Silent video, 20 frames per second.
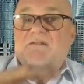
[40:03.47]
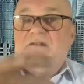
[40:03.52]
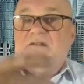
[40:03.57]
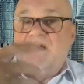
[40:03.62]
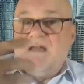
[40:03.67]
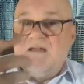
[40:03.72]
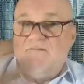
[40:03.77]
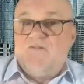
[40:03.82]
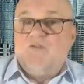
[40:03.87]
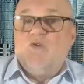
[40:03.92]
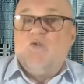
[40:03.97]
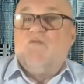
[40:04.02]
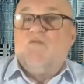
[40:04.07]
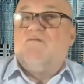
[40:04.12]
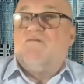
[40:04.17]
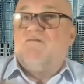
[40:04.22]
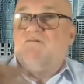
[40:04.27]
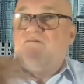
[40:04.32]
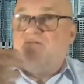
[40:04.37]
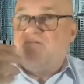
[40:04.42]
give you
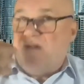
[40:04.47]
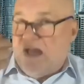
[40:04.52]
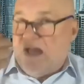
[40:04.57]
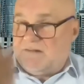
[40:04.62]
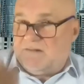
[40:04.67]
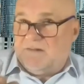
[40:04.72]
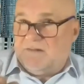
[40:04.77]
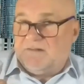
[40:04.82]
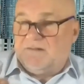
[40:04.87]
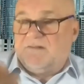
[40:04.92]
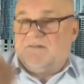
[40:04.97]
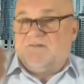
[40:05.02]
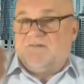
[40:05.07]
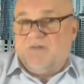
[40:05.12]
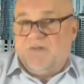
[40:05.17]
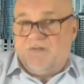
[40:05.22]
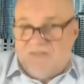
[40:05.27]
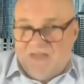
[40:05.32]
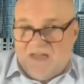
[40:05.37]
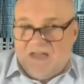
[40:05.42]
factors
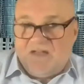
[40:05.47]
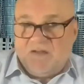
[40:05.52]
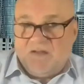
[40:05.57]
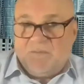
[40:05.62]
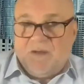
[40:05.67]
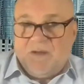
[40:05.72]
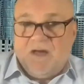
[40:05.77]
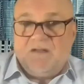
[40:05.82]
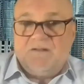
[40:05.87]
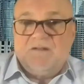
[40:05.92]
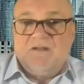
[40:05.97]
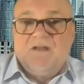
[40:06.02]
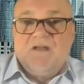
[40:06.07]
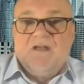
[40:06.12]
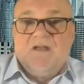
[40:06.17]
to think about